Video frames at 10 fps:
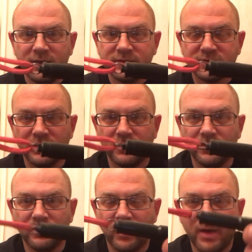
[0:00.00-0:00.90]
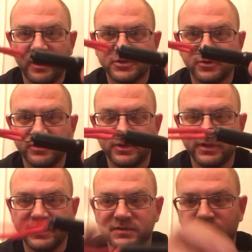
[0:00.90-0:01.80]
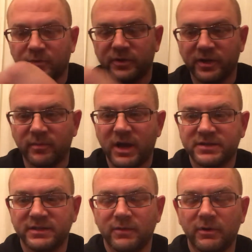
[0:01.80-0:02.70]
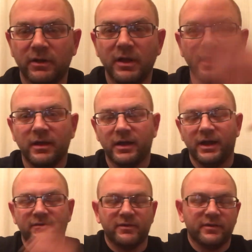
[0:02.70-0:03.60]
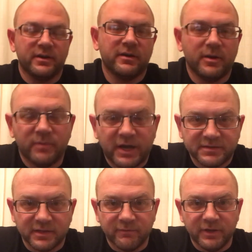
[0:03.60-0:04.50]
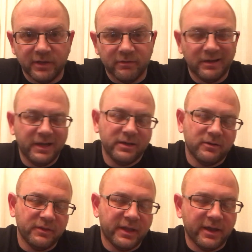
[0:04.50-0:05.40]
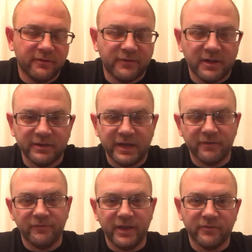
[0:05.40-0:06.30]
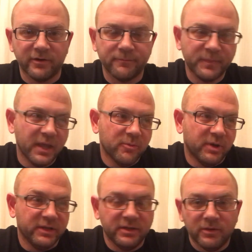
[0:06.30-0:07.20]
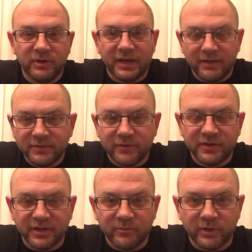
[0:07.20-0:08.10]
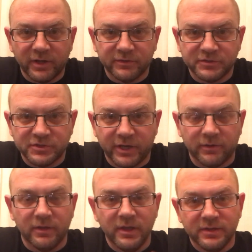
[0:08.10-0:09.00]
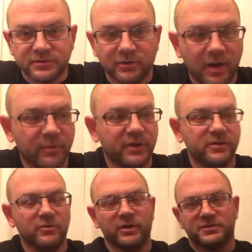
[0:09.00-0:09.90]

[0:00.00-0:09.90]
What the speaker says: So why am I showing you this before the unboxing? Well, I've never done an unboxing video. I know they kind of fallen out of favor, but you know what? I've never done one on this channel, so I'm gonna do one.